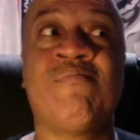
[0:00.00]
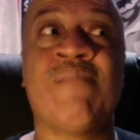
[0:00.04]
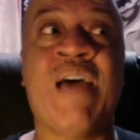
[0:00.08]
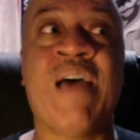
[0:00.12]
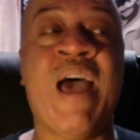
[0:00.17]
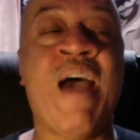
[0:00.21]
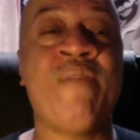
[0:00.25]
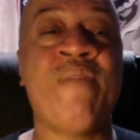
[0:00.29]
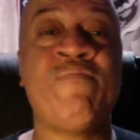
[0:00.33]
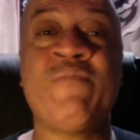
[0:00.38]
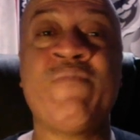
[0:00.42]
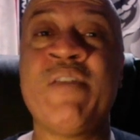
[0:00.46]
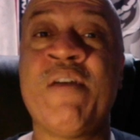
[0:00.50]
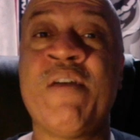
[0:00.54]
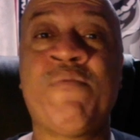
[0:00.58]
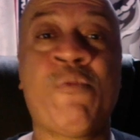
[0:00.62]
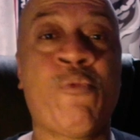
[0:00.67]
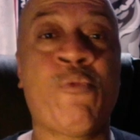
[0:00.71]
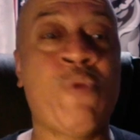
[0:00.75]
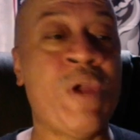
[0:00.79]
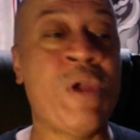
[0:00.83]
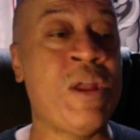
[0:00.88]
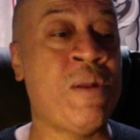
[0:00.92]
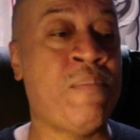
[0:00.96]
I've never
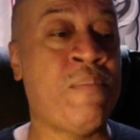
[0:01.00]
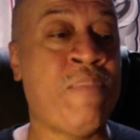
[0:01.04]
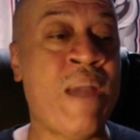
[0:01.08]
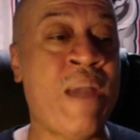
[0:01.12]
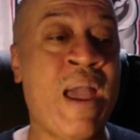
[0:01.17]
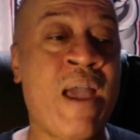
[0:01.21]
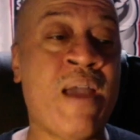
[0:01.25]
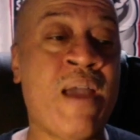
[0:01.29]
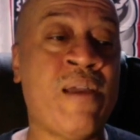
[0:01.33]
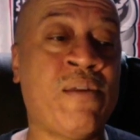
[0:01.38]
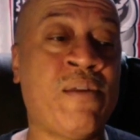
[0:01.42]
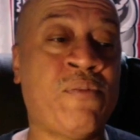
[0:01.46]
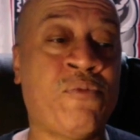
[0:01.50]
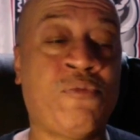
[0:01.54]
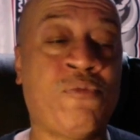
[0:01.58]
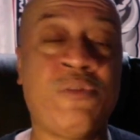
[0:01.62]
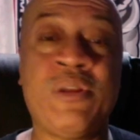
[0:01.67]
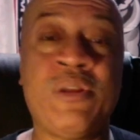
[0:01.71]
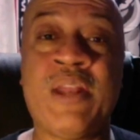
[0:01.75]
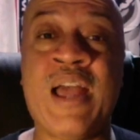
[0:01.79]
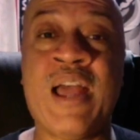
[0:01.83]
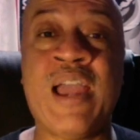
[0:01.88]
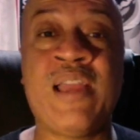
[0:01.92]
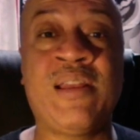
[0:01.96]
read a biography
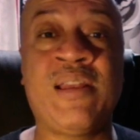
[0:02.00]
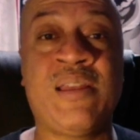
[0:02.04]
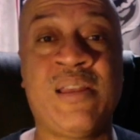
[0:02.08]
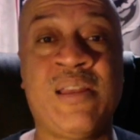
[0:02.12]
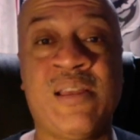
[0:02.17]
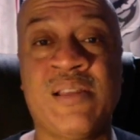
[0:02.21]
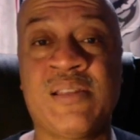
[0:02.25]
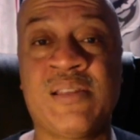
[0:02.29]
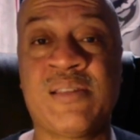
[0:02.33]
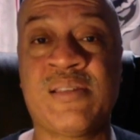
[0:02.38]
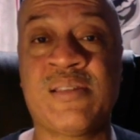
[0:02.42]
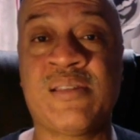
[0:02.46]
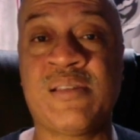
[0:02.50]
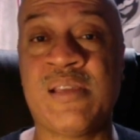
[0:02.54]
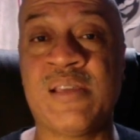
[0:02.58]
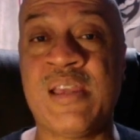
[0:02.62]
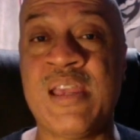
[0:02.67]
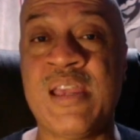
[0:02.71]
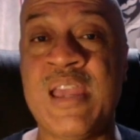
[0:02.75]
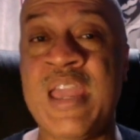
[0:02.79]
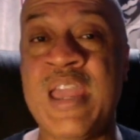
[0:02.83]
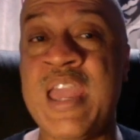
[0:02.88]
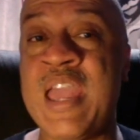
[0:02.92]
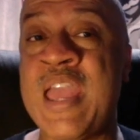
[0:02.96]
like this,
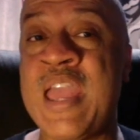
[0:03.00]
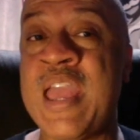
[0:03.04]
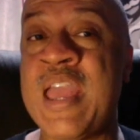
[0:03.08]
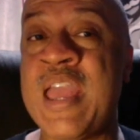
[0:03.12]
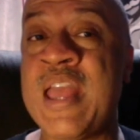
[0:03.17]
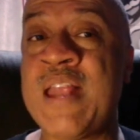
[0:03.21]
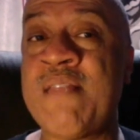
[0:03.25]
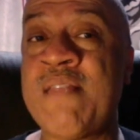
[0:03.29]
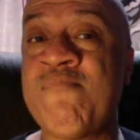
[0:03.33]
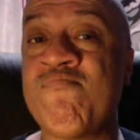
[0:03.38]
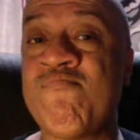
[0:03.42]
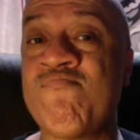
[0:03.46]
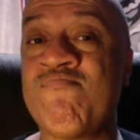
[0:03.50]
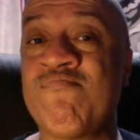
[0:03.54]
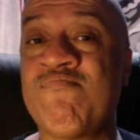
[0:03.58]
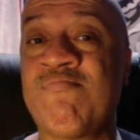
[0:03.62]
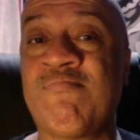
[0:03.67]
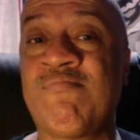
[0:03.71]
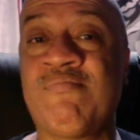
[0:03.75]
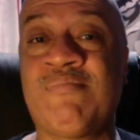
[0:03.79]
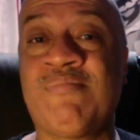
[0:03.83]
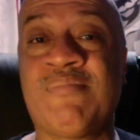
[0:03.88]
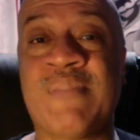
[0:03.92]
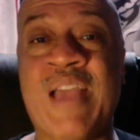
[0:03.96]
and
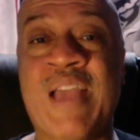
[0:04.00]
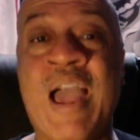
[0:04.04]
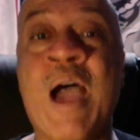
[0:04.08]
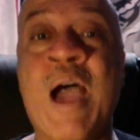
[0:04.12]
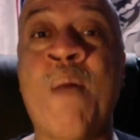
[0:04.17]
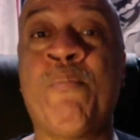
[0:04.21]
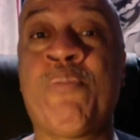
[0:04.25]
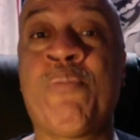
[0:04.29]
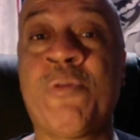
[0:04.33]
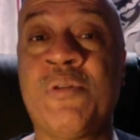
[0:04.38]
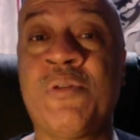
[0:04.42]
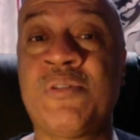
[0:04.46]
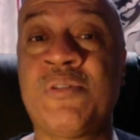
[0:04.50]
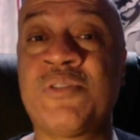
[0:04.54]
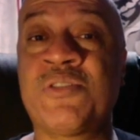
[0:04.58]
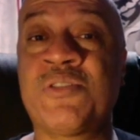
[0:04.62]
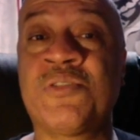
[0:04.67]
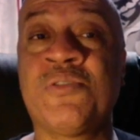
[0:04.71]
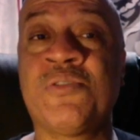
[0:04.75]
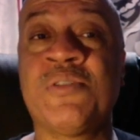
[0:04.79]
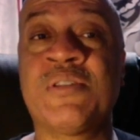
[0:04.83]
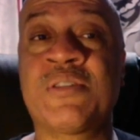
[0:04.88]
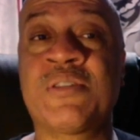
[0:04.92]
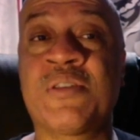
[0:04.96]
I'm pretty
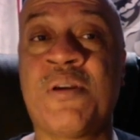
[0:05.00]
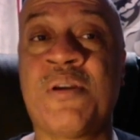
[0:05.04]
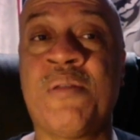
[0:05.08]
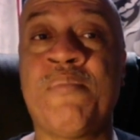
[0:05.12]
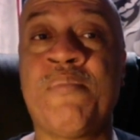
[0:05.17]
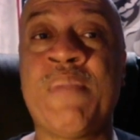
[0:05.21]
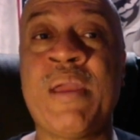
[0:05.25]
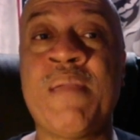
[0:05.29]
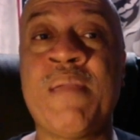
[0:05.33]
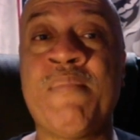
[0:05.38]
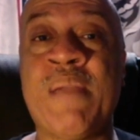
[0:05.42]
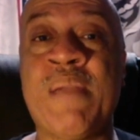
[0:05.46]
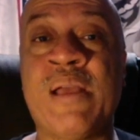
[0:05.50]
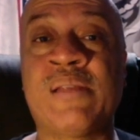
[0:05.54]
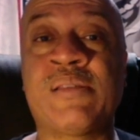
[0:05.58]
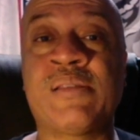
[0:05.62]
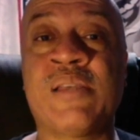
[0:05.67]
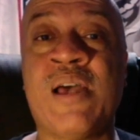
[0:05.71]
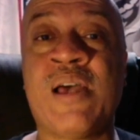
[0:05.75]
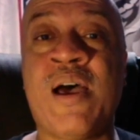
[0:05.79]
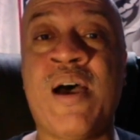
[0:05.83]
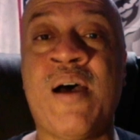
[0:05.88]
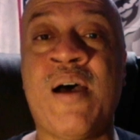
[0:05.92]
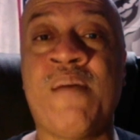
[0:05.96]
sure it's gonna make my
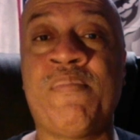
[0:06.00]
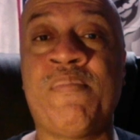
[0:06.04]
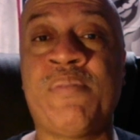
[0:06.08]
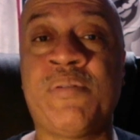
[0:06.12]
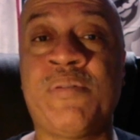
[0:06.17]
top